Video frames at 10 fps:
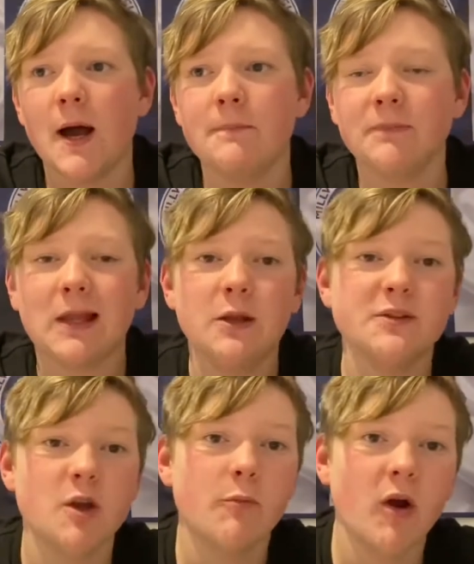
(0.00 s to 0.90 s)
Lewis
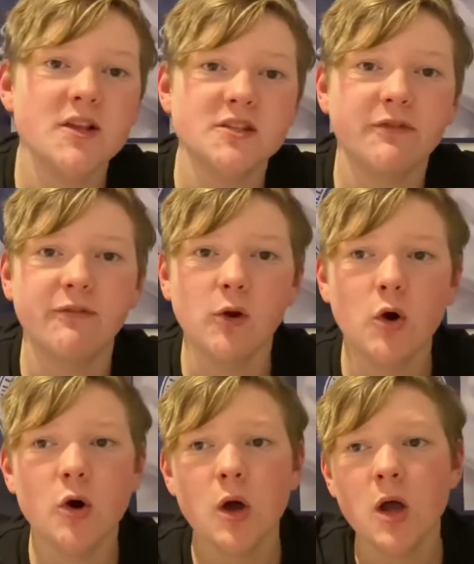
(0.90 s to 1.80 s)
O'Brien to the
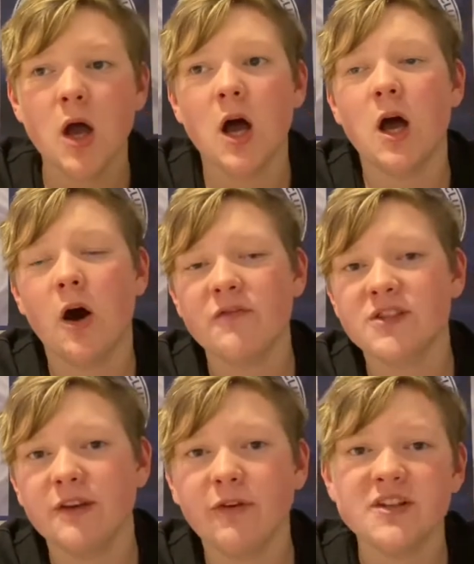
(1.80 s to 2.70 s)
floor. Obviously,
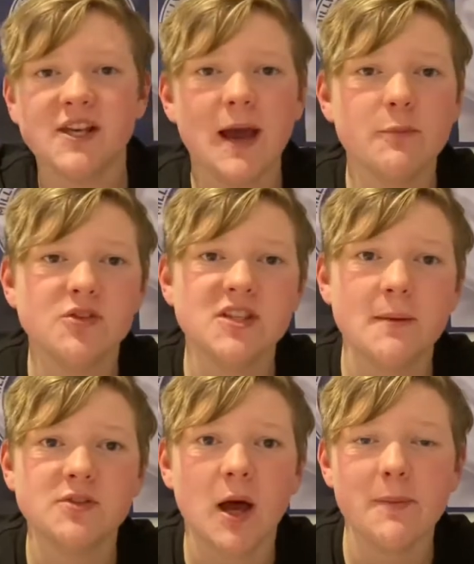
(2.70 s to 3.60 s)
Fraser Campbell
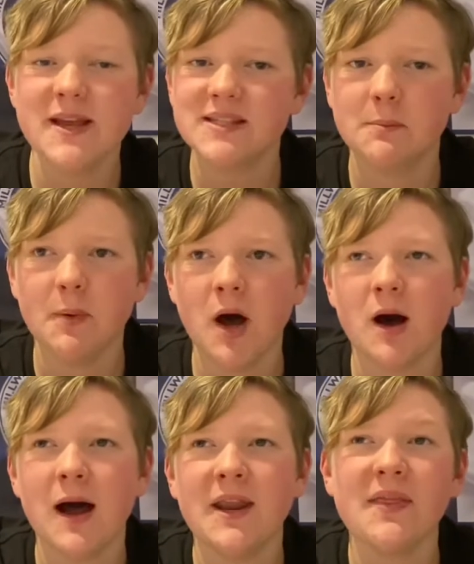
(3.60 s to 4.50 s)
steps up, hits the
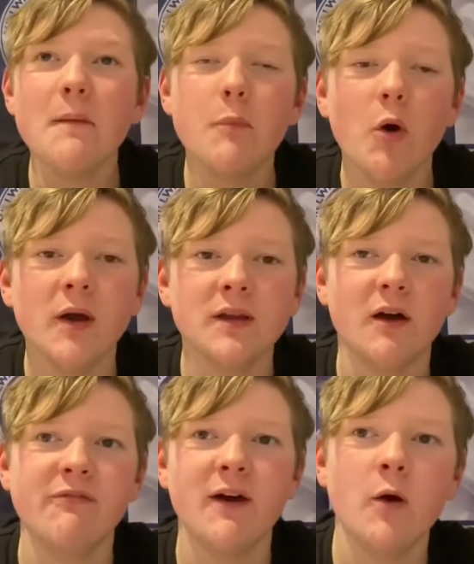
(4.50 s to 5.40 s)
bar, and at that point, I
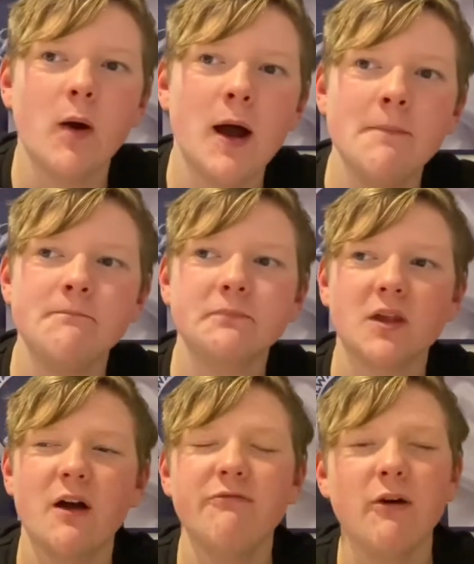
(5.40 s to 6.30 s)
felt like
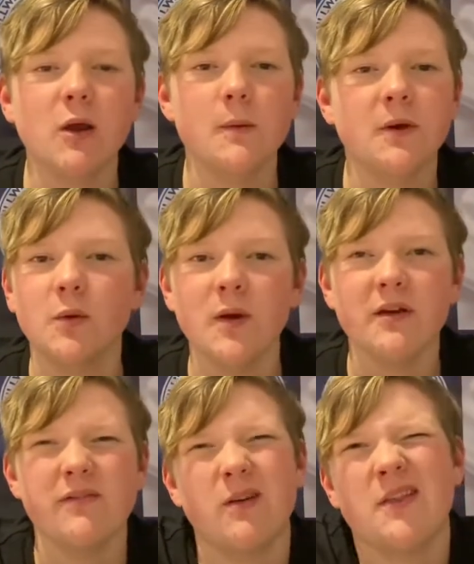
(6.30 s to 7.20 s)
we were going to win. I
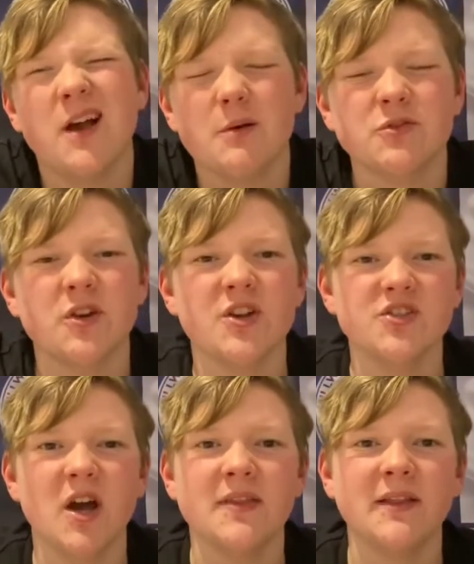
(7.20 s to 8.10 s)
felt like luck was on our
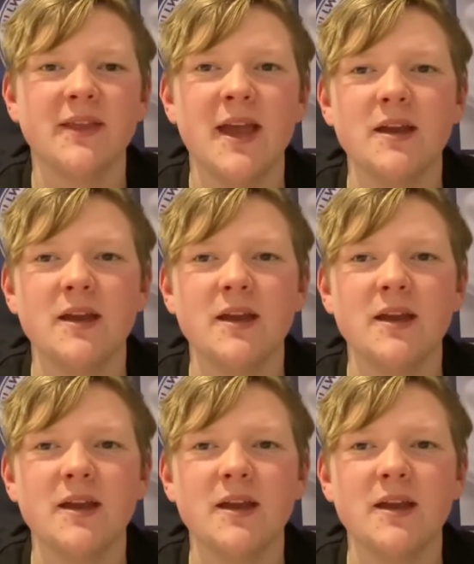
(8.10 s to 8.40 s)
side that day.